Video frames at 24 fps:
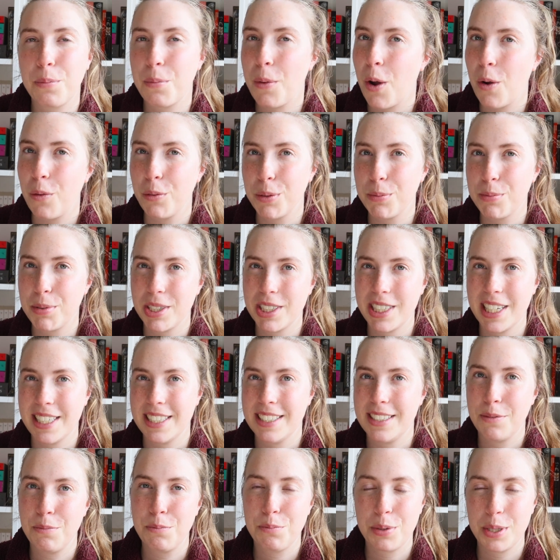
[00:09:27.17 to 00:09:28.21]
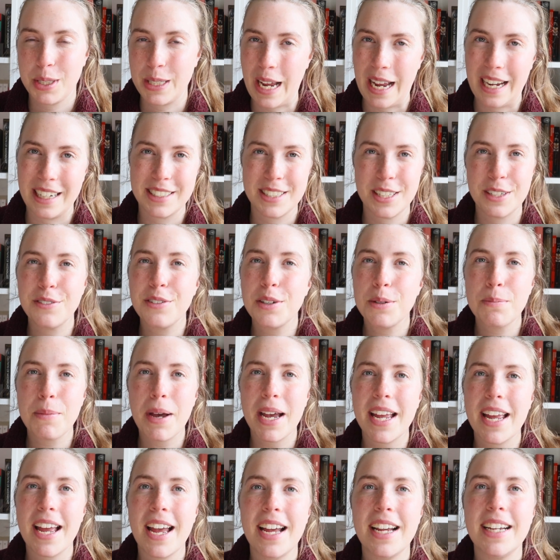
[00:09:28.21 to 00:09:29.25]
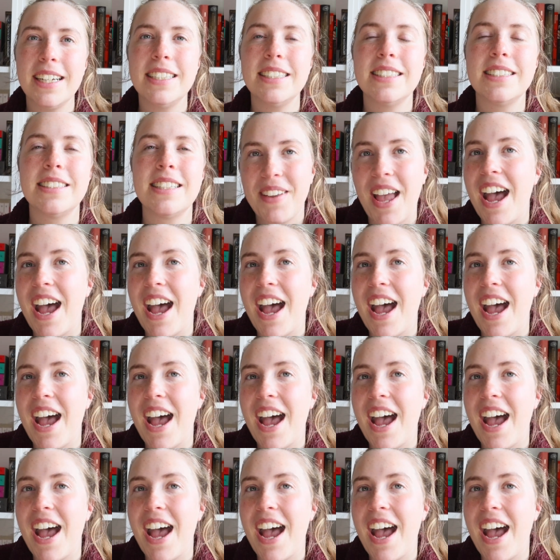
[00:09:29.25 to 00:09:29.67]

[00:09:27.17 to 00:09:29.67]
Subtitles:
overprotective protective in my eyes.